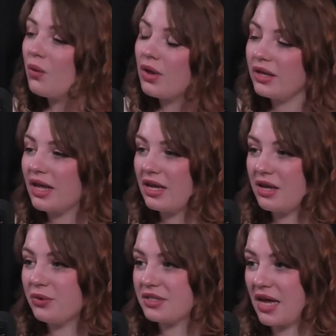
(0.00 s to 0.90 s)
Well, and like you
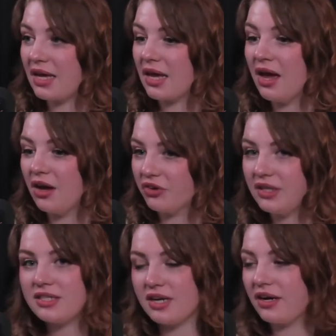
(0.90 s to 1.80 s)
were saying,
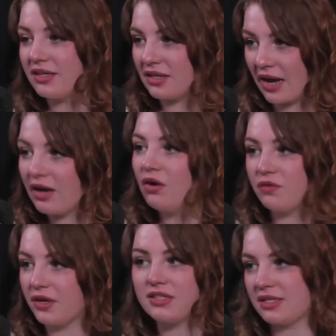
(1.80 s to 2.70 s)
Reed's Dairy is an Idaho
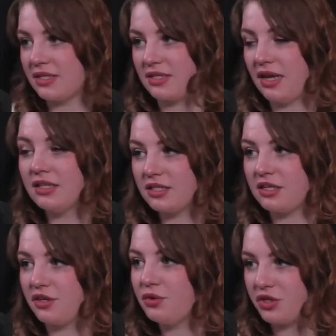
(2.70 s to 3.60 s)
Falls in-
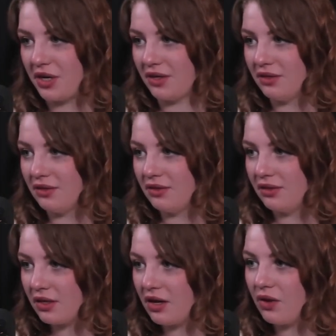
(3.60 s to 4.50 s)
institution. Yeah.
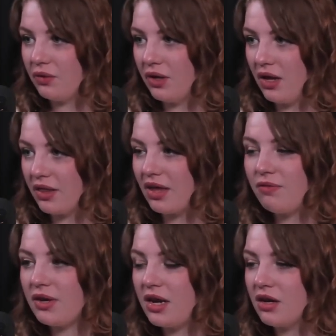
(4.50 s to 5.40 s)
You know, they've
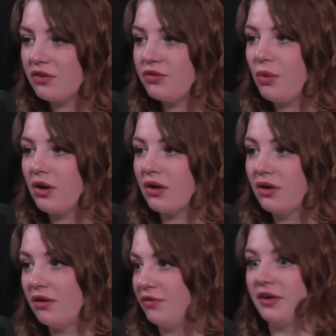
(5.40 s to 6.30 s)
been here for
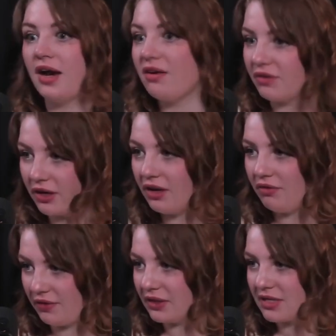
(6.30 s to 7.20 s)
forever, it
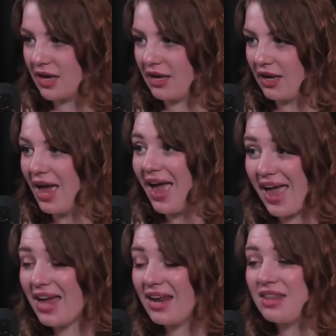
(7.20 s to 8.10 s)
feels like,
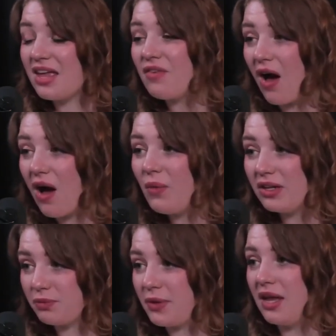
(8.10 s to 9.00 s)
and they've always
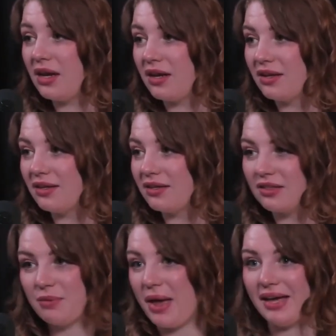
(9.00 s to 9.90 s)
been the
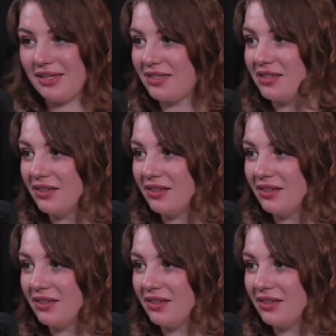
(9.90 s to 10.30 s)
best.